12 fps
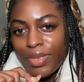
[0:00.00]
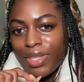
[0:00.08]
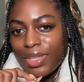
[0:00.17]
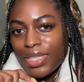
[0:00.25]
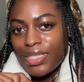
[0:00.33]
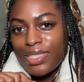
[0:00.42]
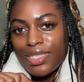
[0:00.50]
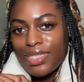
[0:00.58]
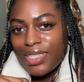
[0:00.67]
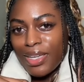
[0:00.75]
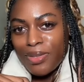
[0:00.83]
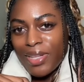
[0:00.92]
This is
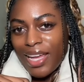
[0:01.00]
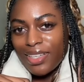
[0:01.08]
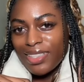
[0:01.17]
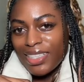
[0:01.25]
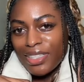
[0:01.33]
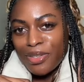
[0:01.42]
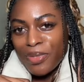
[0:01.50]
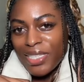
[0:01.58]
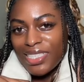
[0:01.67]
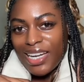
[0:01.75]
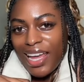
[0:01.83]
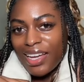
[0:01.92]
single-handedly the
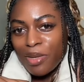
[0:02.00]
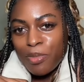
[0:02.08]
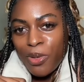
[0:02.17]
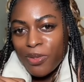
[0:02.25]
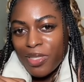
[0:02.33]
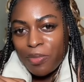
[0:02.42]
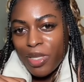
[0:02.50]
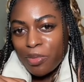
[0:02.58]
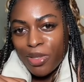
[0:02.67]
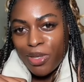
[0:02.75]
reason I end up ghosting people a